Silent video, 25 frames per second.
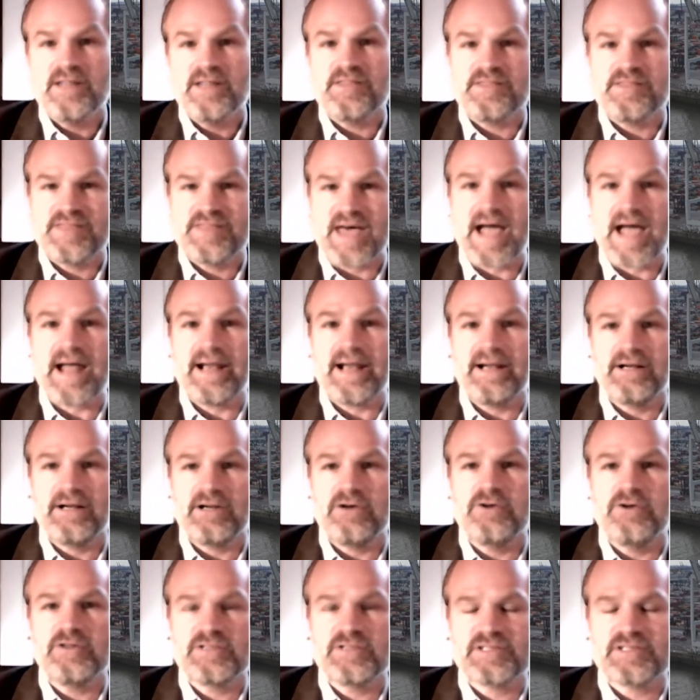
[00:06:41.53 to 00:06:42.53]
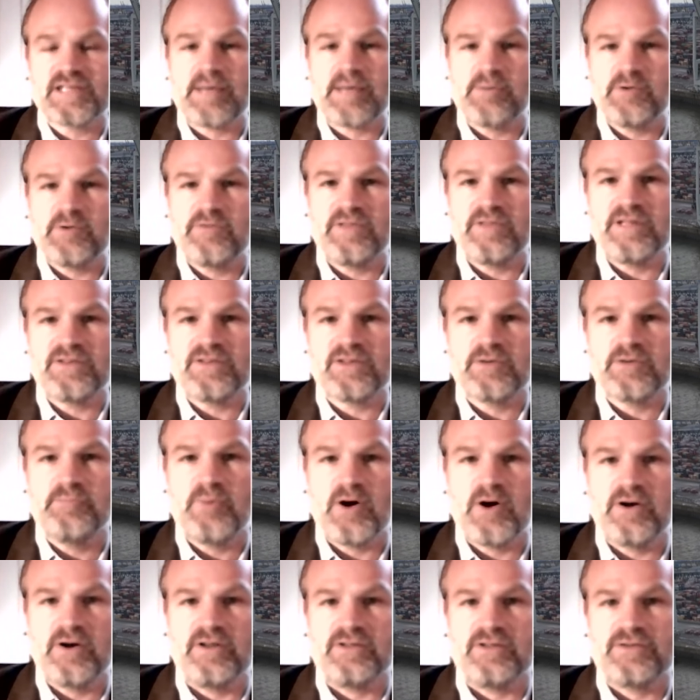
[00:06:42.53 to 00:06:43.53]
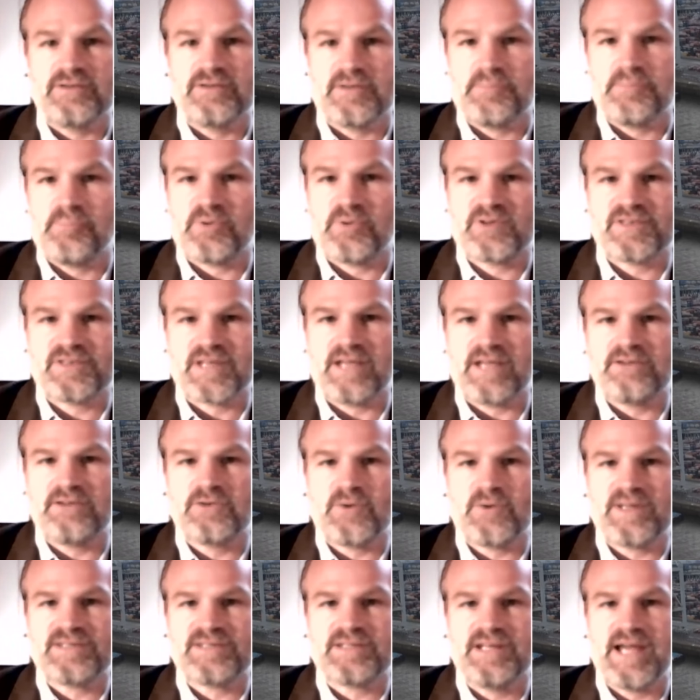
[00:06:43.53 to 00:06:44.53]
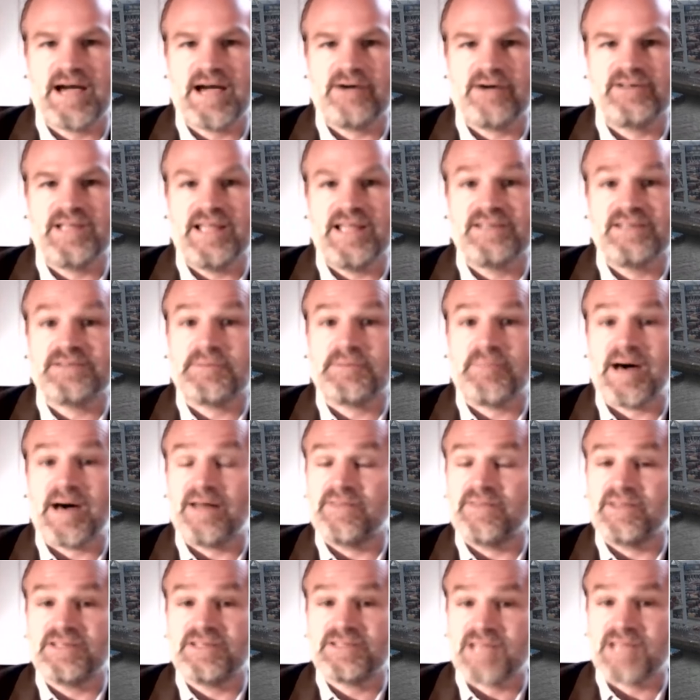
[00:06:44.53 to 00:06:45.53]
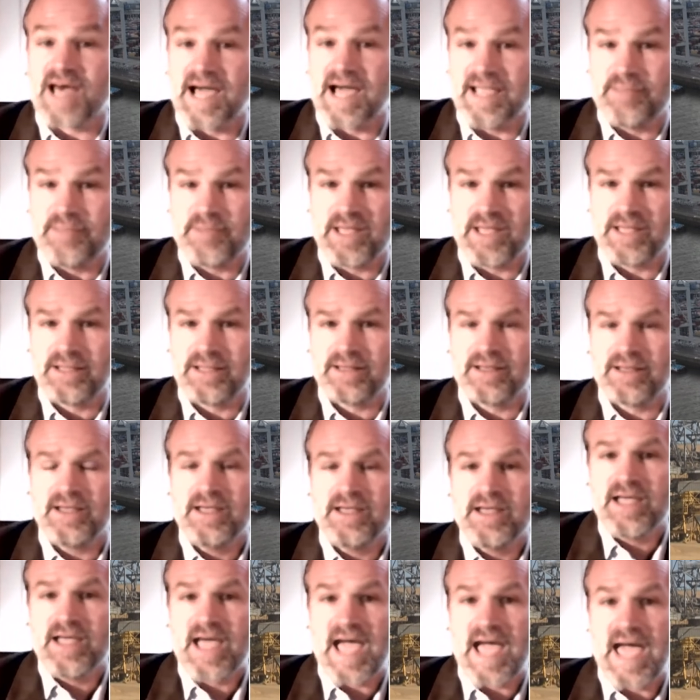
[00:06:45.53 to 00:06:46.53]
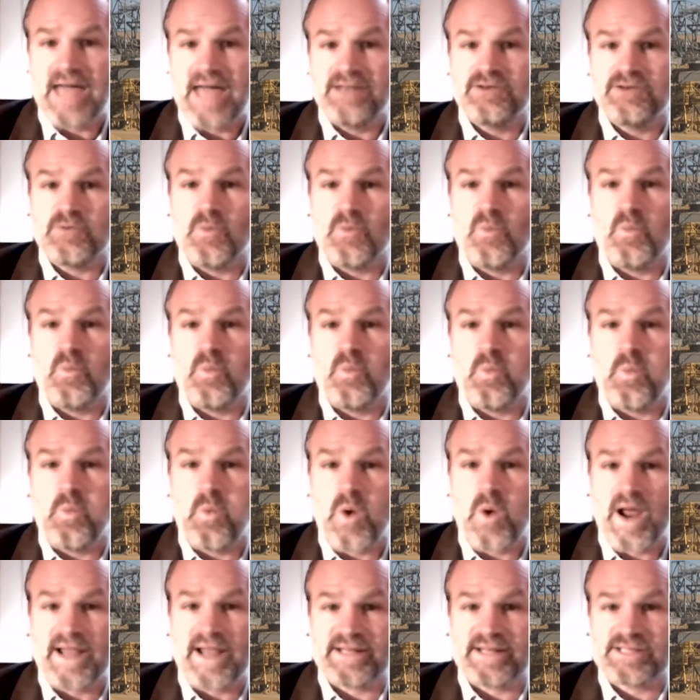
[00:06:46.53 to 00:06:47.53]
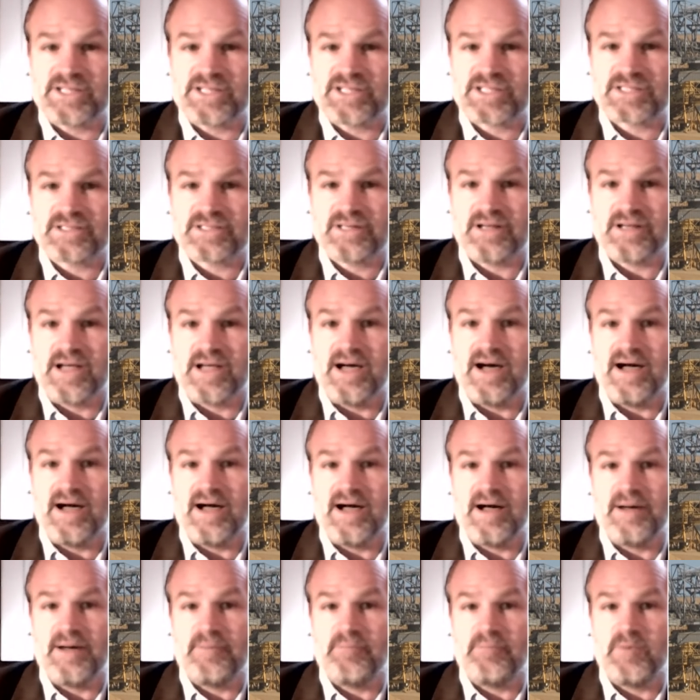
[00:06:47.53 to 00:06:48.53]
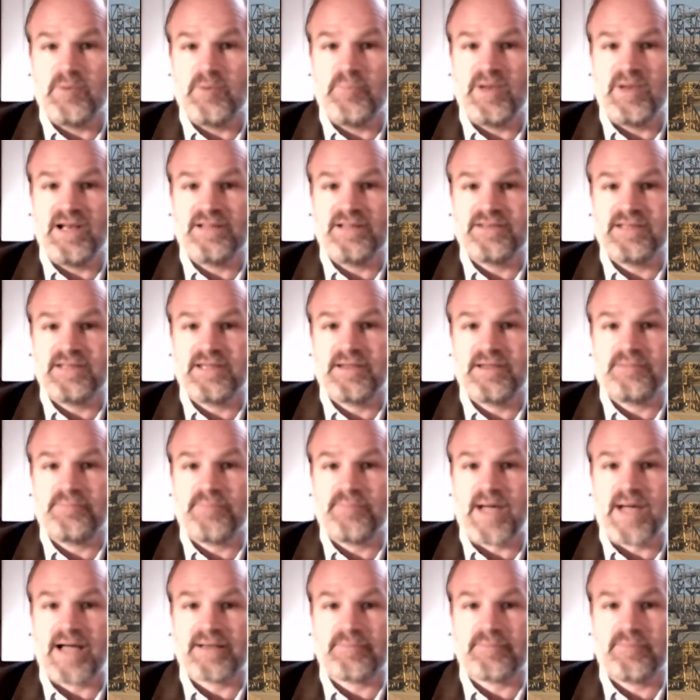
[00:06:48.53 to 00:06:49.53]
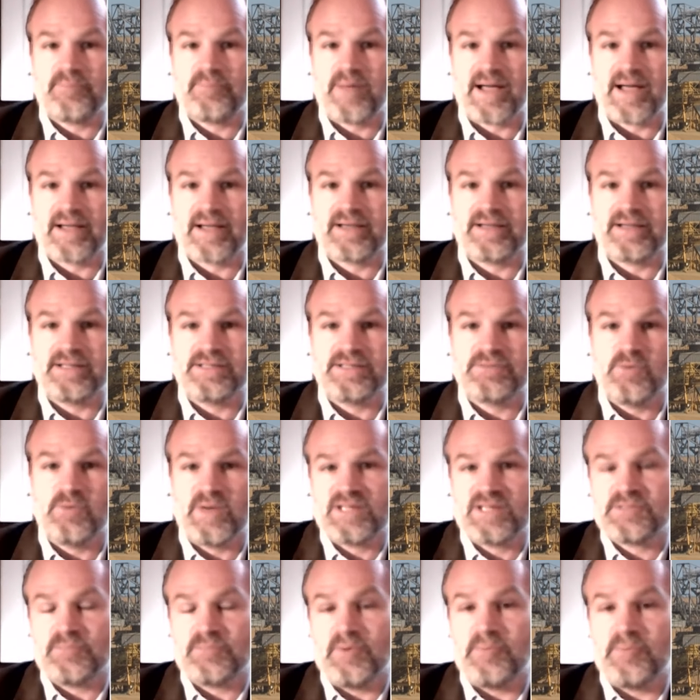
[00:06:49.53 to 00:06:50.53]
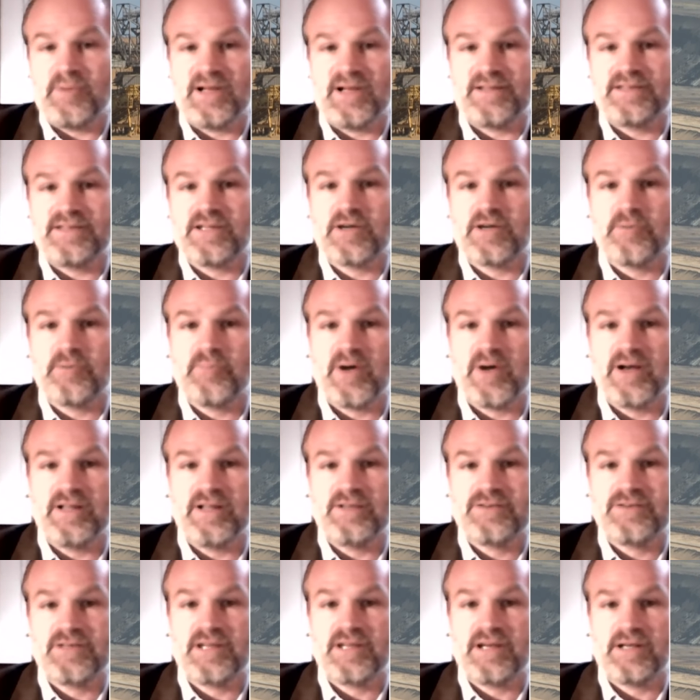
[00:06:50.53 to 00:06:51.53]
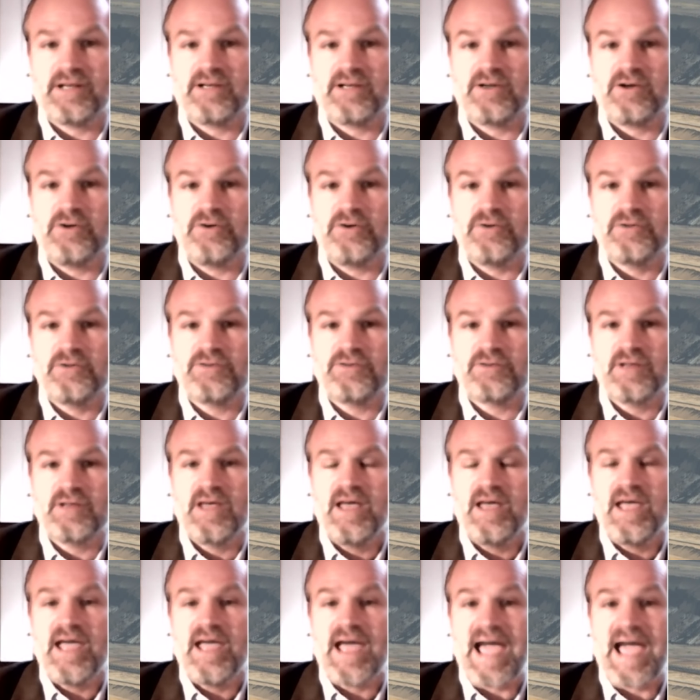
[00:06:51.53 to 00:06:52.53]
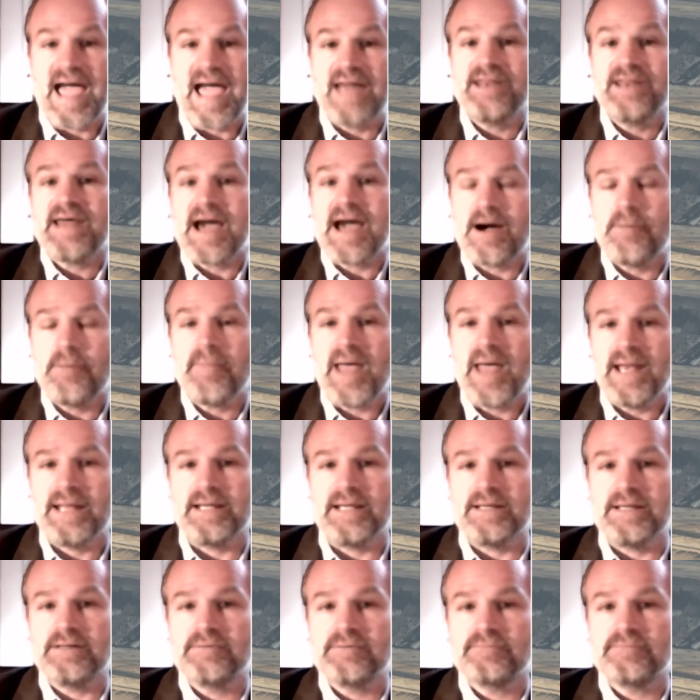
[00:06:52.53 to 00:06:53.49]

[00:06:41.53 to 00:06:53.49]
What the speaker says: That includes some of these components. The precise question now is about the timing and which mobility package, which mobility components it includes, and how many.